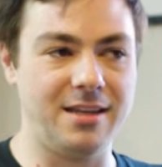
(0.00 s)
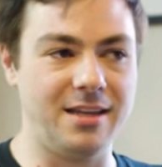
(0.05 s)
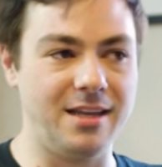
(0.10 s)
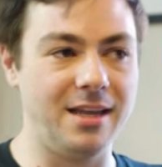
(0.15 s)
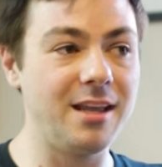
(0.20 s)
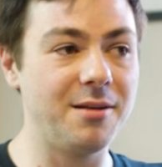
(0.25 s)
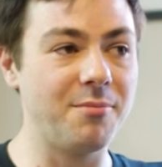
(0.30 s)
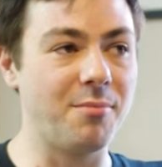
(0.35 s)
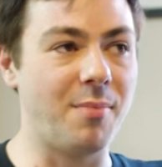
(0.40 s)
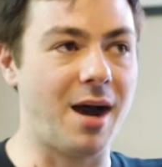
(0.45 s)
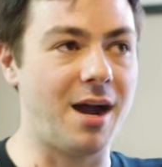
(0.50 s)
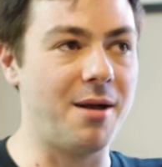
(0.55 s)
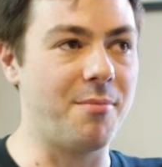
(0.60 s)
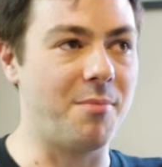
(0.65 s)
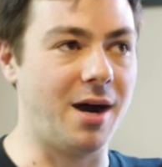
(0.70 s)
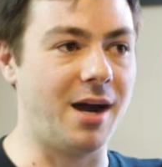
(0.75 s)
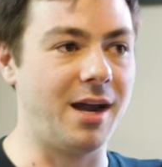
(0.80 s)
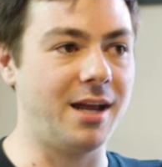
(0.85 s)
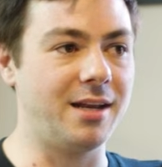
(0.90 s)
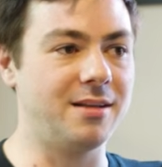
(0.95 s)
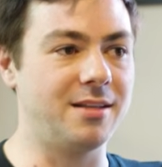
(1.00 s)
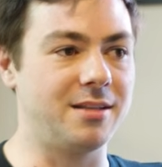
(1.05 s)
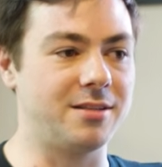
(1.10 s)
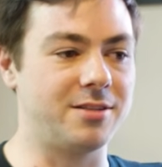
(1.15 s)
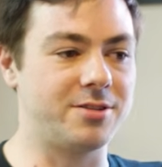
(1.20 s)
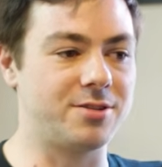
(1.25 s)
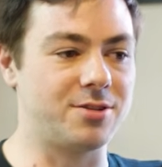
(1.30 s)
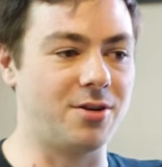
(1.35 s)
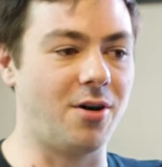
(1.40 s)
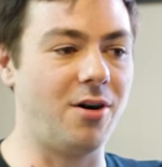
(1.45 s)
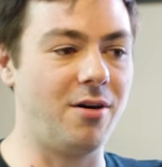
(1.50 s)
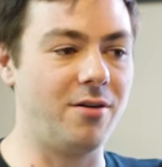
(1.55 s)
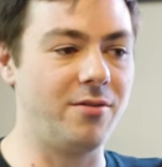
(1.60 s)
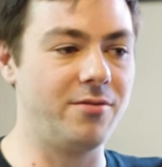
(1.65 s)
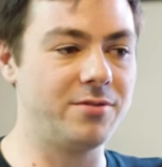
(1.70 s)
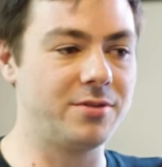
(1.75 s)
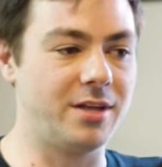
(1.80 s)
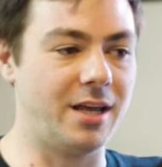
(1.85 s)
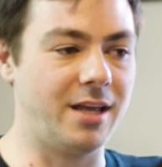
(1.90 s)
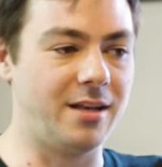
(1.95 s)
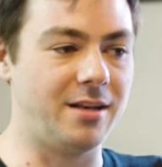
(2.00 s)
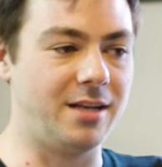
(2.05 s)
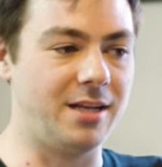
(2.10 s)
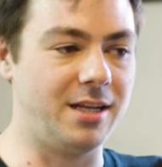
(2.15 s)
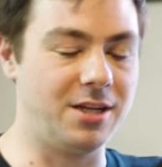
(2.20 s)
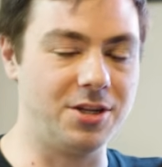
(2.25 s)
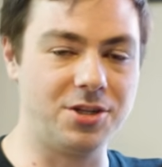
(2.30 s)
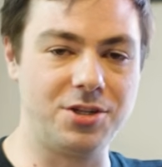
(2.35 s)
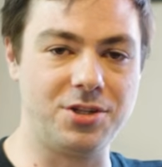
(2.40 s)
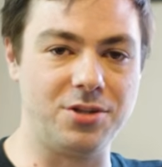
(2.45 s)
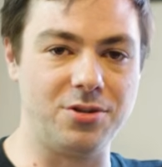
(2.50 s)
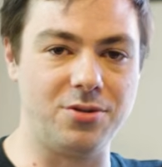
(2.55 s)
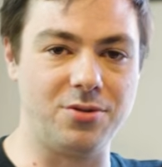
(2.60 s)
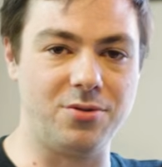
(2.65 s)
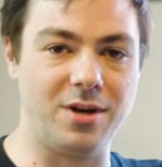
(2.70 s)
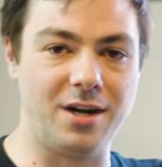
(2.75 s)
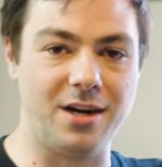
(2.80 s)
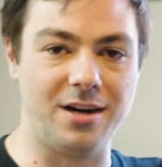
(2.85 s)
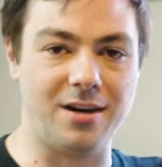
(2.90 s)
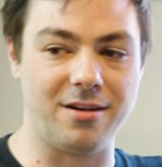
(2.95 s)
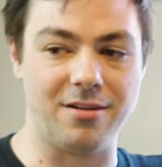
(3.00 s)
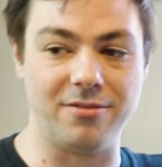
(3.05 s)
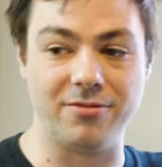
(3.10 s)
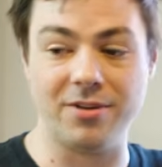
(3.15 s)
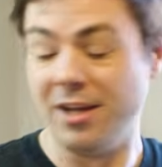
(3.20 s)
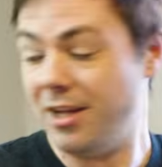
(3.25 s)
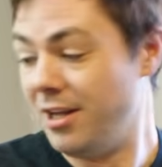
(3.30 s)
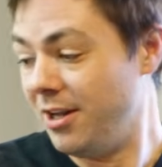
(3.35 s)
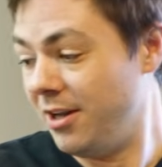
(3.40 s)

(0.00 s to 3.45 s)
in my mind, it solves an issue of